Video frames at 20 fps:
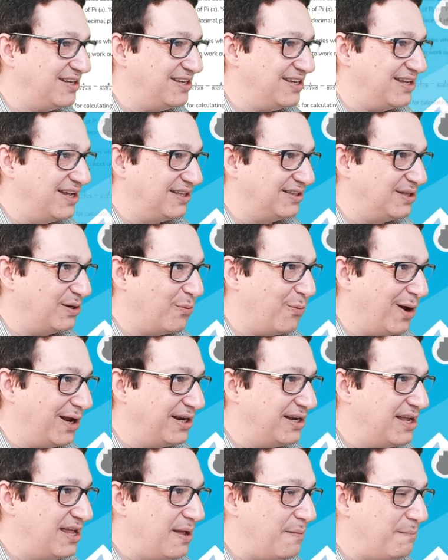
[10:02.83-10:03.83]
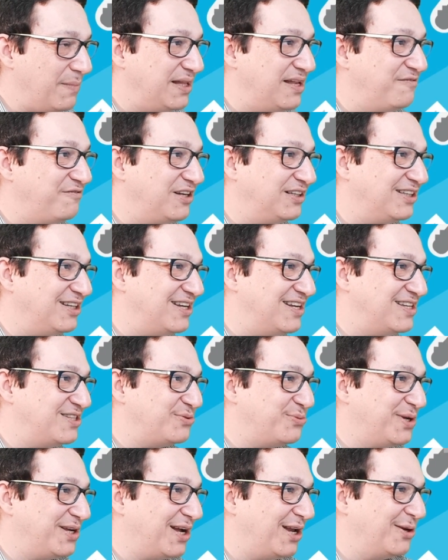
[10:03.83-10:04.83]
the other one. But nevertheless,
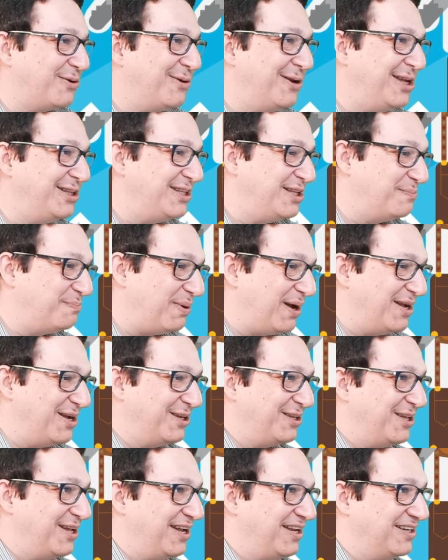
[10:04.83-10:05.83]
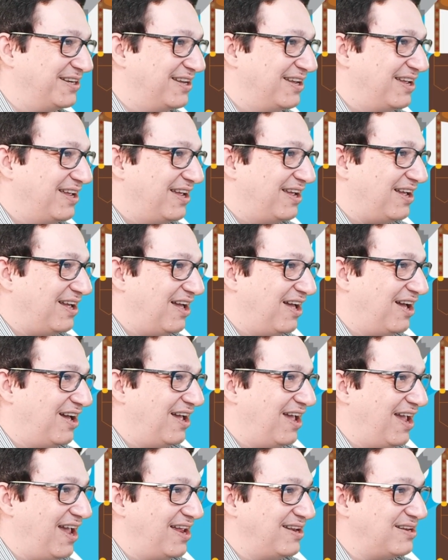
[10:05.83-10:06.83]
we calculated pi again,
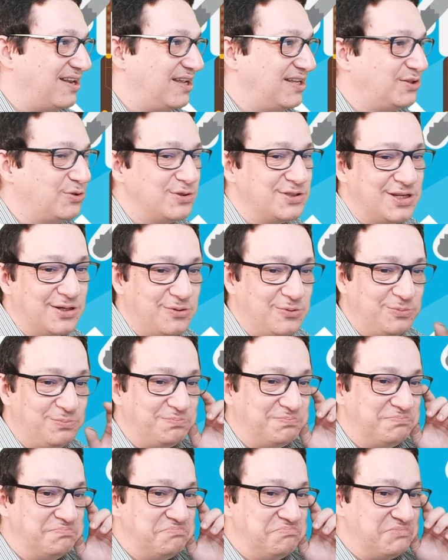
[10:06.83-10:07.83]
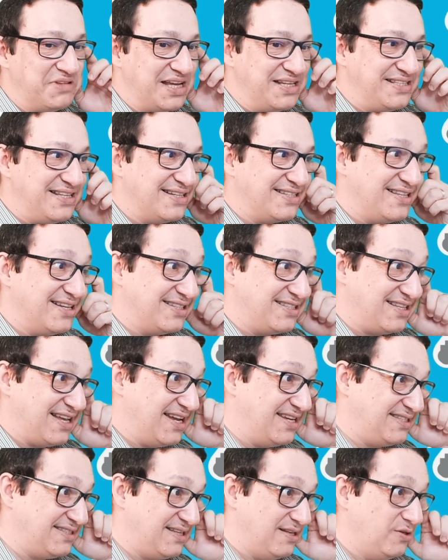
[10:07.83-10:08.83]
and it was a nice
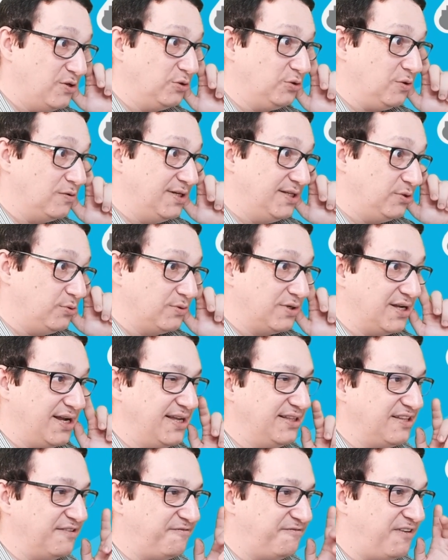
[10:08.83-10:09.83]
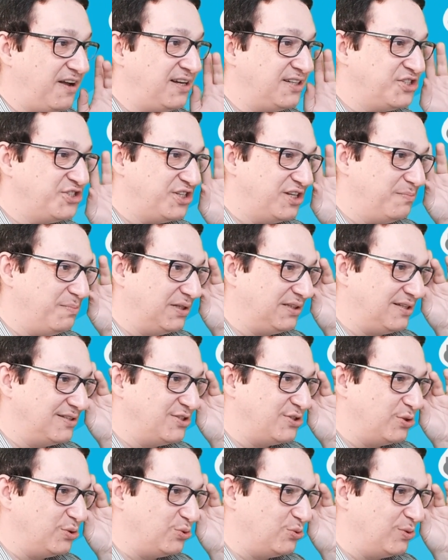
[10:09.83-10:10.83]
exercise, not only to create a function, but
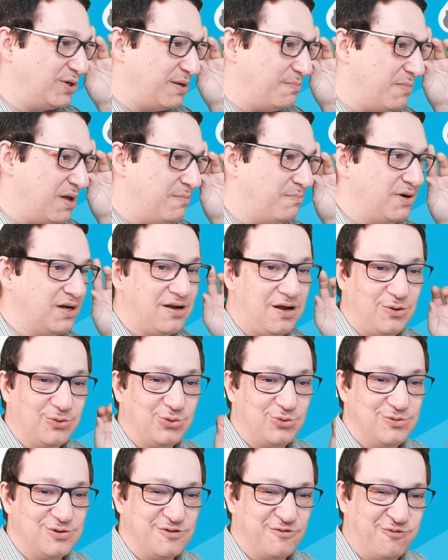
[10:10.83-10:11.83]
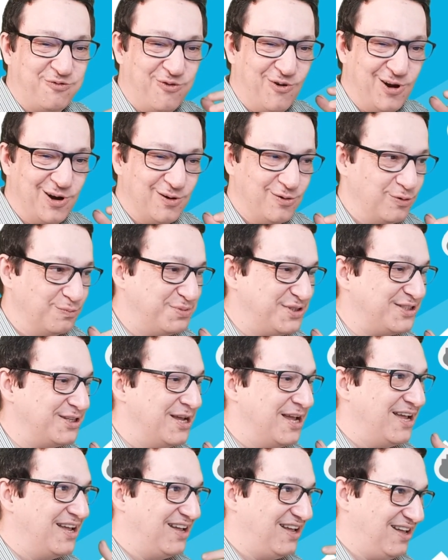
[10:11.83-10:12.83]
also to remember how to use for loops
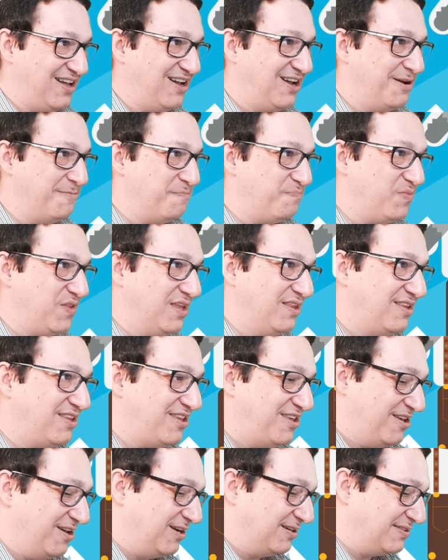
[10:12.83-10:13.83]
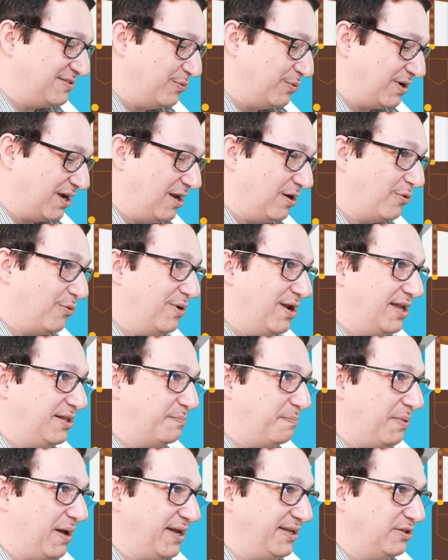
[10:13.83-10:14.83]
in here. So
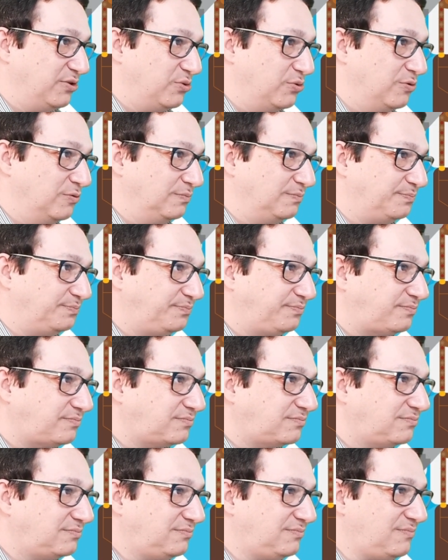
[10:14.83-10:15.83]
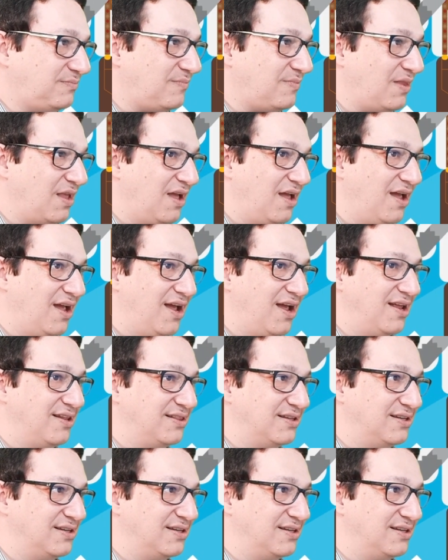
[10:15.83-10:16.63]
calculate pi 2, and